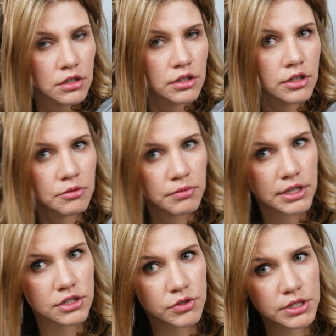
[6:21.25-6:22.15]
No,
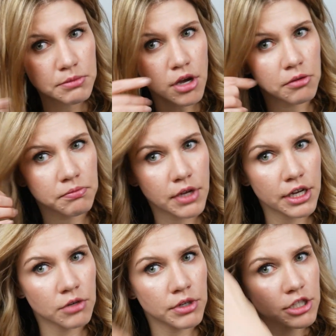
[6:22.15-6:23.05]
that's too small.
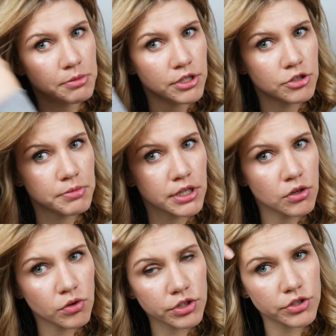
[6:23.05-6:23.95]
I don't want it to be too big
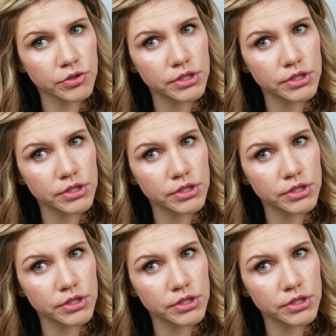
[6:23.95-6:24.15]
or too